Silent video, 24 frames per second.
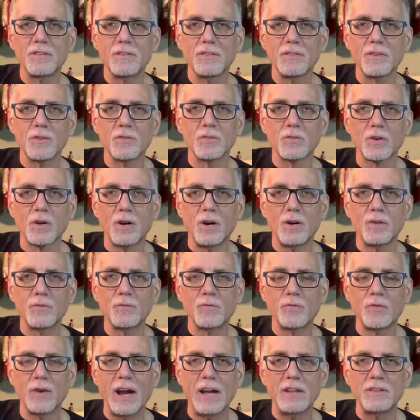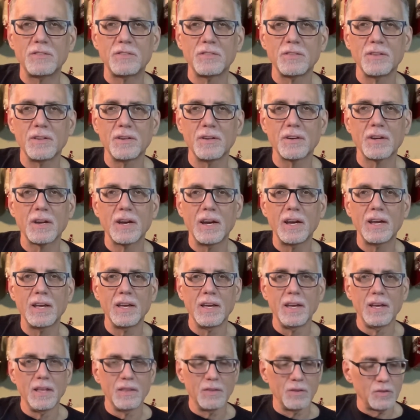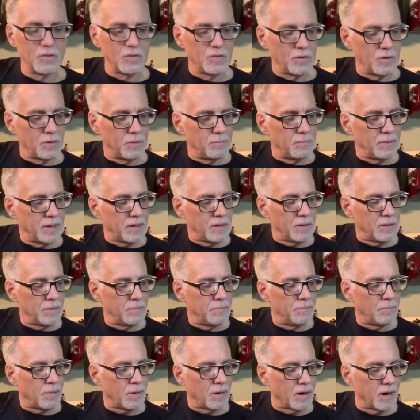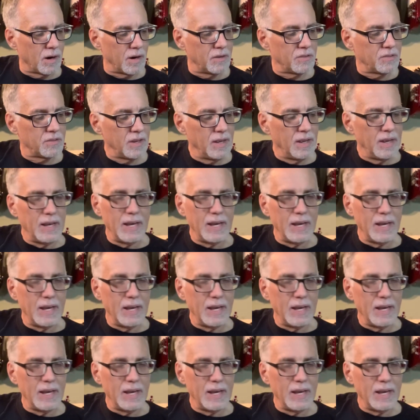Those are called frets, okay? Those little metal bars.